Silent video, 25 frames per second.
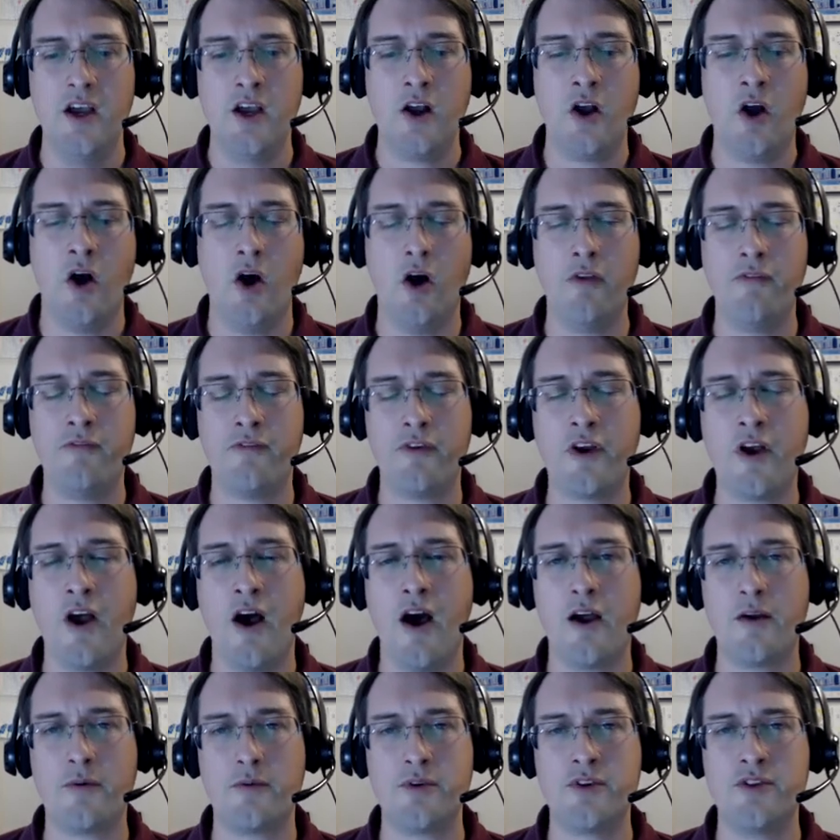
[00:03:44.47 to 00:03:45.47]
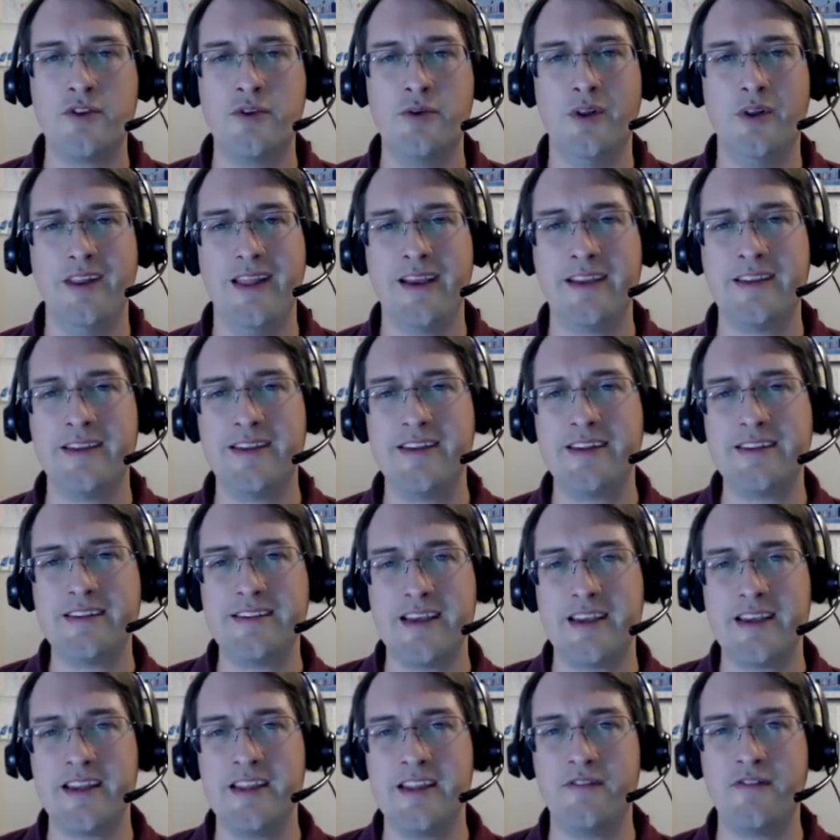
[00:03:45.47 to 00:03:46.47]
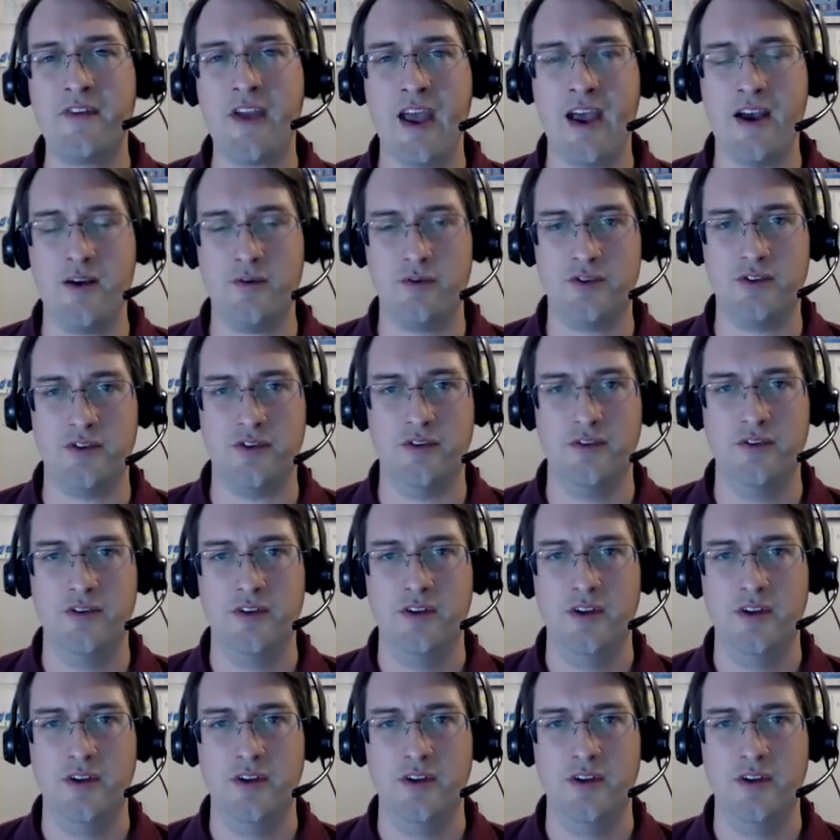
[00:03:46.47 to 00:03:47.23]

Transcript: called for Congress to elect an executive council.